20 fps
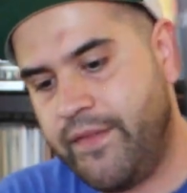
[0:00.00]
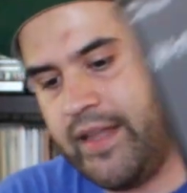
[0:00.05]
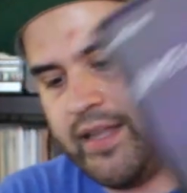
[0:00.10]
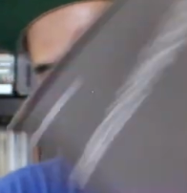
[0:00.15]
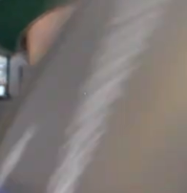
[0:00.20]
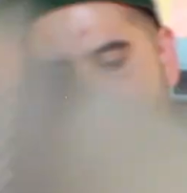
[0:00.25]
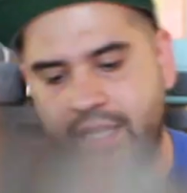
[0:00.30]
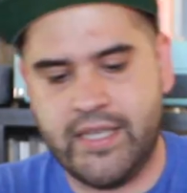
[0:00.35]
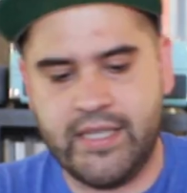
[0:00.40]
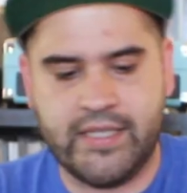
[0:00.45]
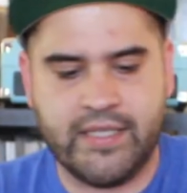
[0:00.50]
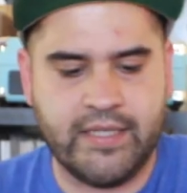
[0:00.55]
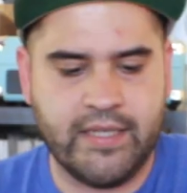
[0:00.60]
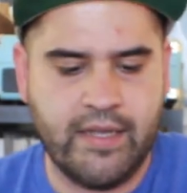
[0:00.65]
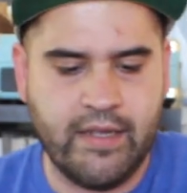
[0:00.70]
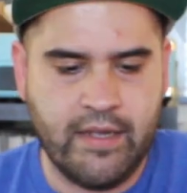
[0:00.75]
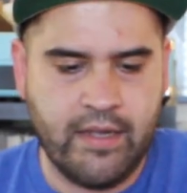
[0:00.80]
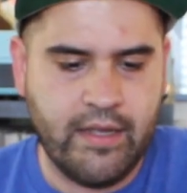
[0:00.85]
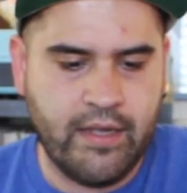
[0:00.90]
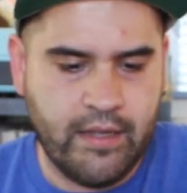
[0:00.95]
like this
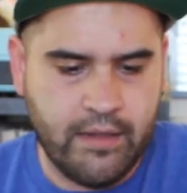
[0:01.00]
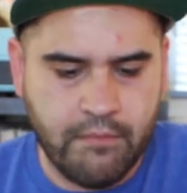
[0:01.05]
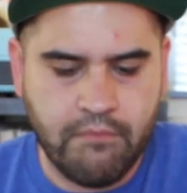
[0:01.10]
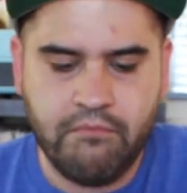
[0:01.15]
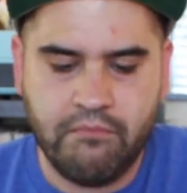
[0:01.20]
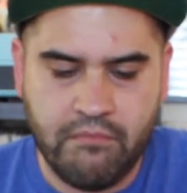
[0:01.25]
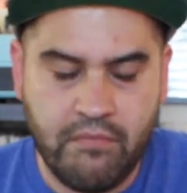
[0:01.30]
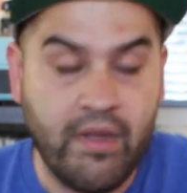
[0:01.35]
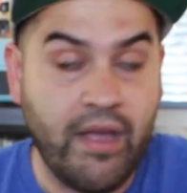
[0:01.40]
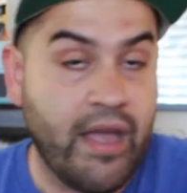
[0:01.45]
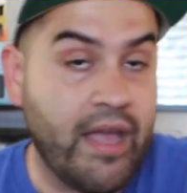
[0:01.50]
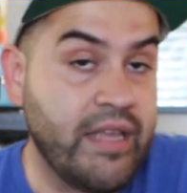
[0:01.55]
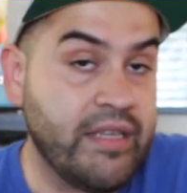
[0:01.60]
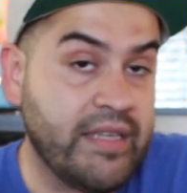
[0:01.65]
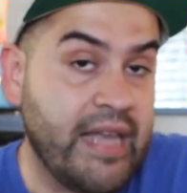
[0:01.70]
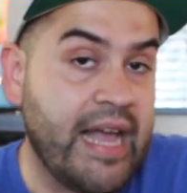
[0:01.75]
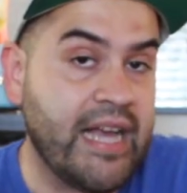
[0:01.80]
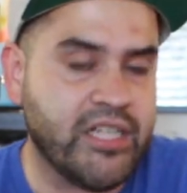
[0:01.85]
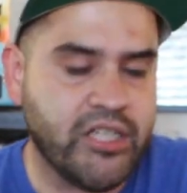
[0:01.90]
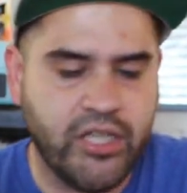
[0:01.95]

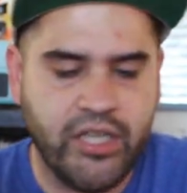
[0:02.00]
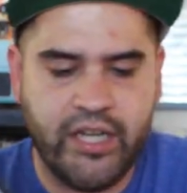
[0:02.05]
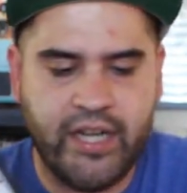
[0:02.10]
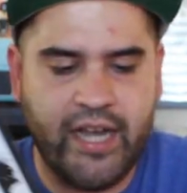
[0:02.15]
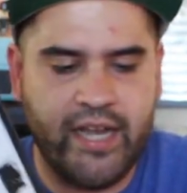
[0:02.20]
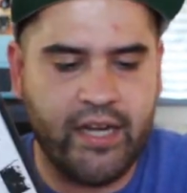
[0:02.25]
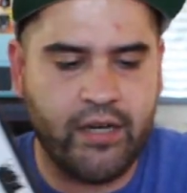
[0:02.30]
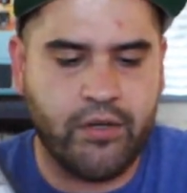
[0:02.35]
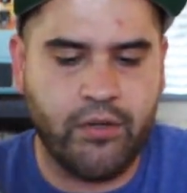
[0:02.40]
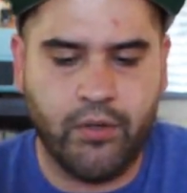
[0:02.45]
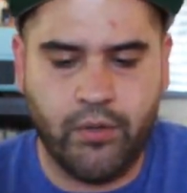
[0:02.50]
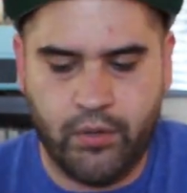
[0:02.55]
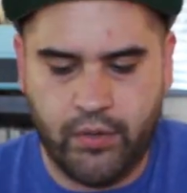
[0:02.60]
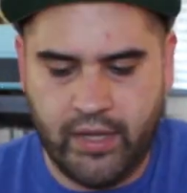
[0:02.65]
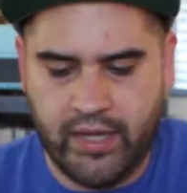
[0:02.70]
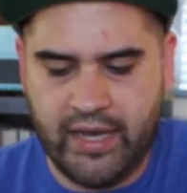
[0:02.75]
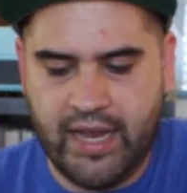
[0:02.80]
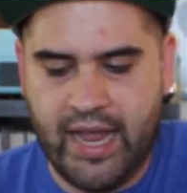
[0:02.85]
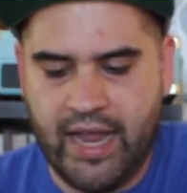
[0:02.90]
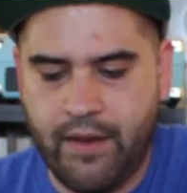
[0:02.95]
is actually kind of cool.
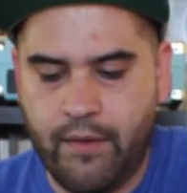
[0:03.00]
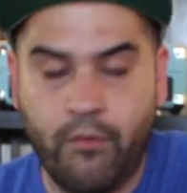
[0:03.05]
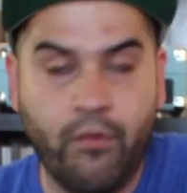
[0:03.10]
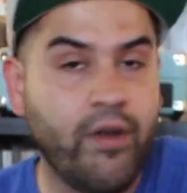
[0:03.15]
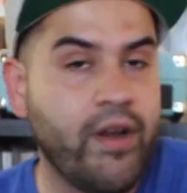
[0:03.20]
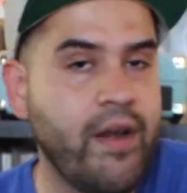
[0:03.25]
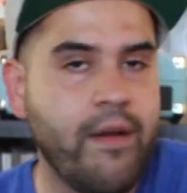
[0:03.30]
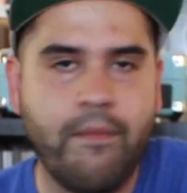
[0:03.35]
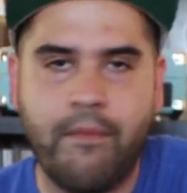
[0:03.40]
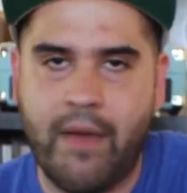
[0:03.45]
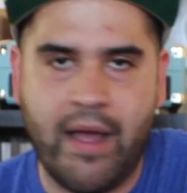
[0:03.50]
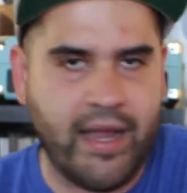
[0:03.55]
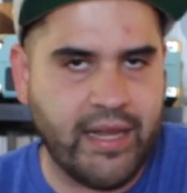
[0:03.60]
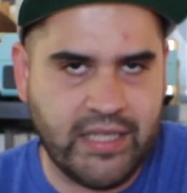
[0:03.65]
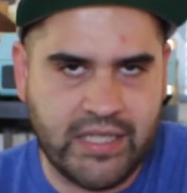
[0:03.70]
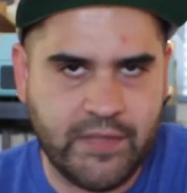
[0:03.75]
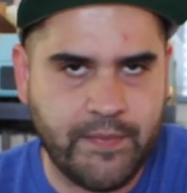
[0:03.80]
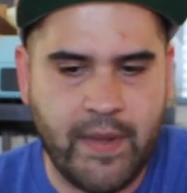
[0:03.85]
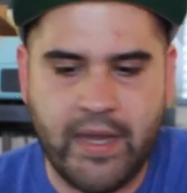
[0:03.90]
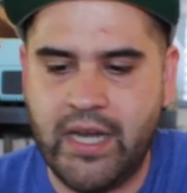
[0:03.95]
Like, I wouldn't
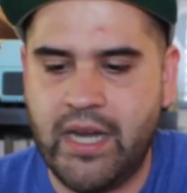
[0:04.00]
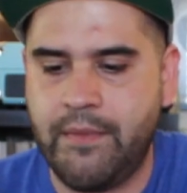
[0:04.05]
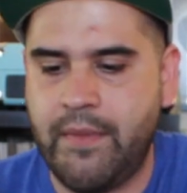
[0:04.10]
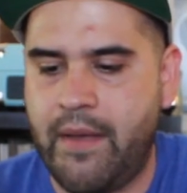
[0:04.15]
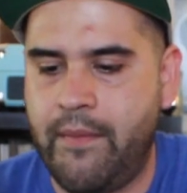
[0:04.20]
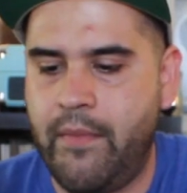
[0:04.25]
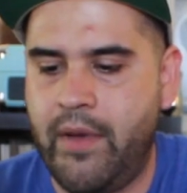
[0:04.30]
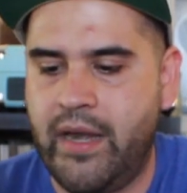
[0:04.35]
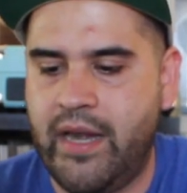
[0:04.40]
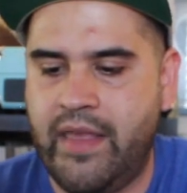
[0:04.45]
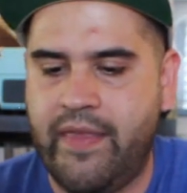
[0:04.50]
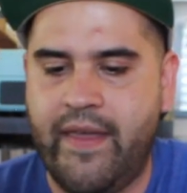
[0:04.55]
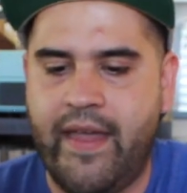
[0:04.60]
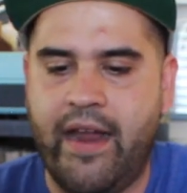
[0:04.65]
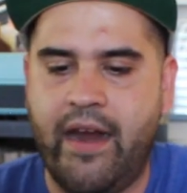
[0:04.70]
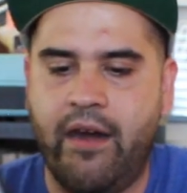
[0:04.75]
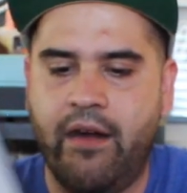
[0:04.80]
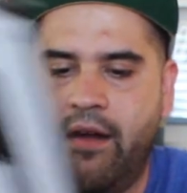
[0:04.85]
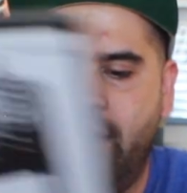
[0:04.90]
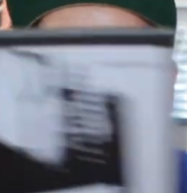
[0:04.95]
mind spending my money
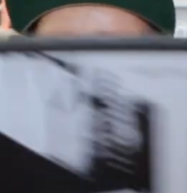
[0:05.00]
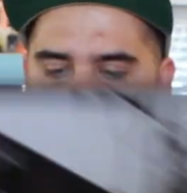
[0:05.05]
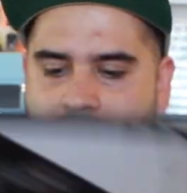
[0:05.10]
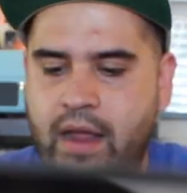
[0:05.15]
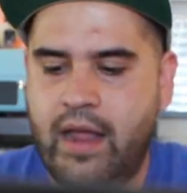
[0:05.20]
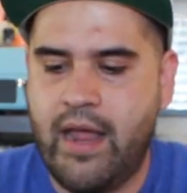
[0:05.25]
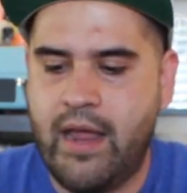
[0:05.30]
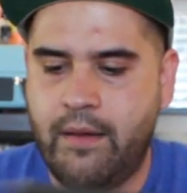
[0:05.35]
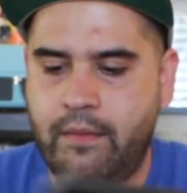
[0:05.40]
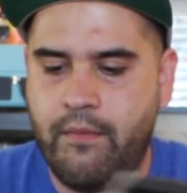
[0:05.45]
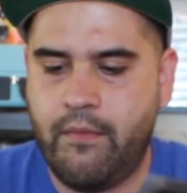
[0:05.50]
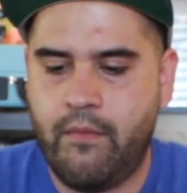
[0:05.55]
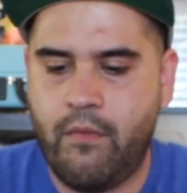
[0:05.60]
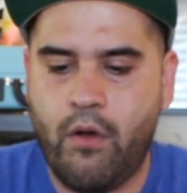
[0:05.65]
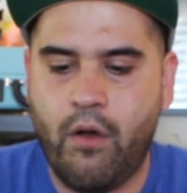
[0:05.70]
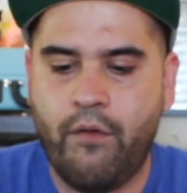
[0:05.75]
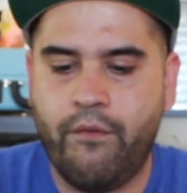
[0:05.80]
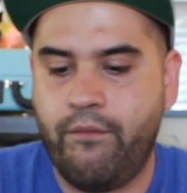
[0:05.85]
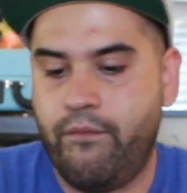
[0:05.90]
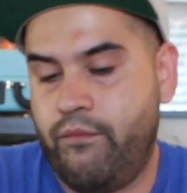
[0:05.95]
there, and
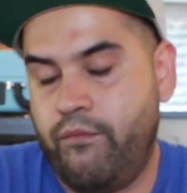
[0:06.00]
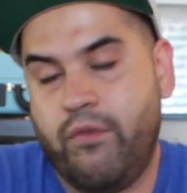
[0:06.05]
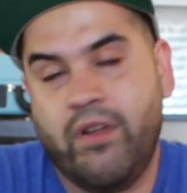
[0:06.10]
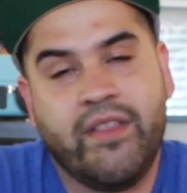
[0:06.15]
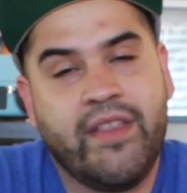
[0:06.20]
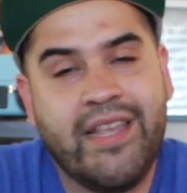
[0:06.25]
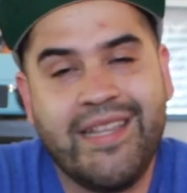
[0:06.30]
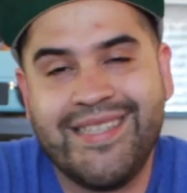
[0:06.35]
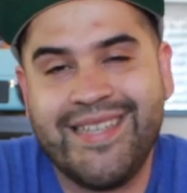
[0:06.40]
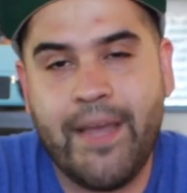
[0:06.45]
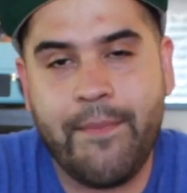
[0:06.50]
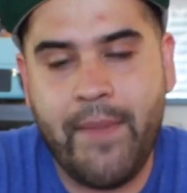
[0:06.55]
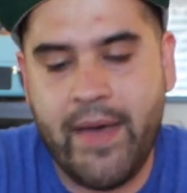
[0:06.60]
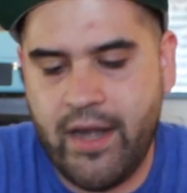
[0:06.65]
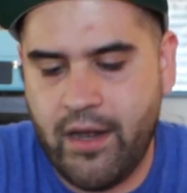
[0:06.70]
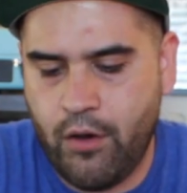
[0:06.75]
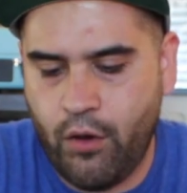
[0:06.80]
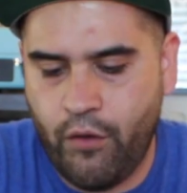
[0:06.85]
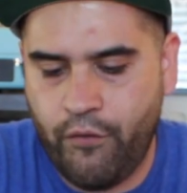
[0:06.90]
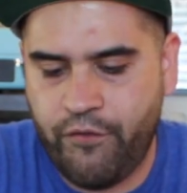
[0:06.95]
when things get
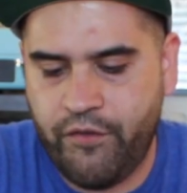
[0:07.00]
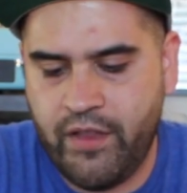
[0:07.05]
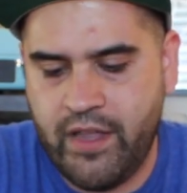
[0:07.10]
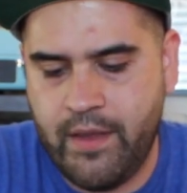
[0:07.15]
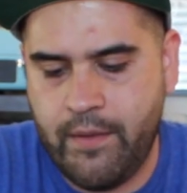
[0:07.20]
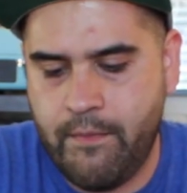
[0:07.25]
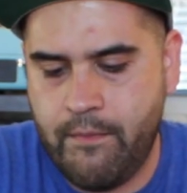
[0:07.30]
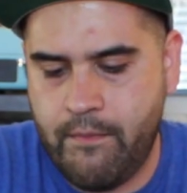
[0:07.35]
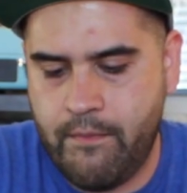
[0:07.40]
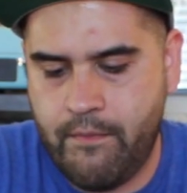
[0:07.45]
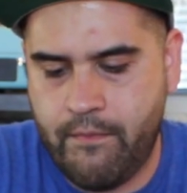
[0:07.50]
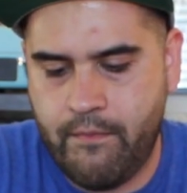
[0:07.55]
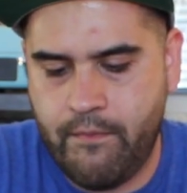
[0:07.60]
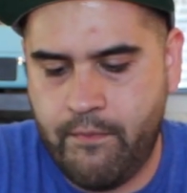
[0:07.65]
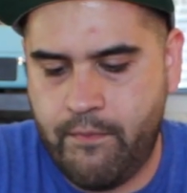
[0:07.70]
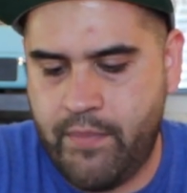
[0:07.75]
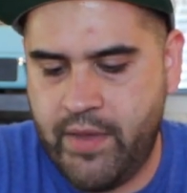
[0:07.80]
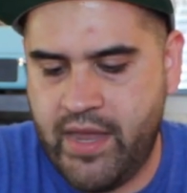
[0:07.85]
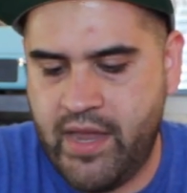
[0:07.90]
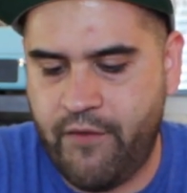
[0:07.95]
better, hopefully
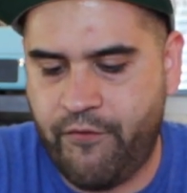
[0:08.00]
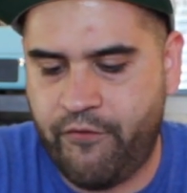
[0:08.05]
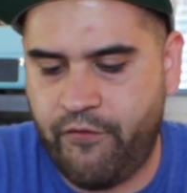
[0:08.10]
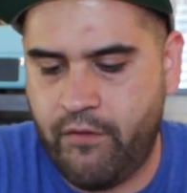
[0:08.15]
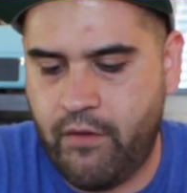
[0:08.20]
be a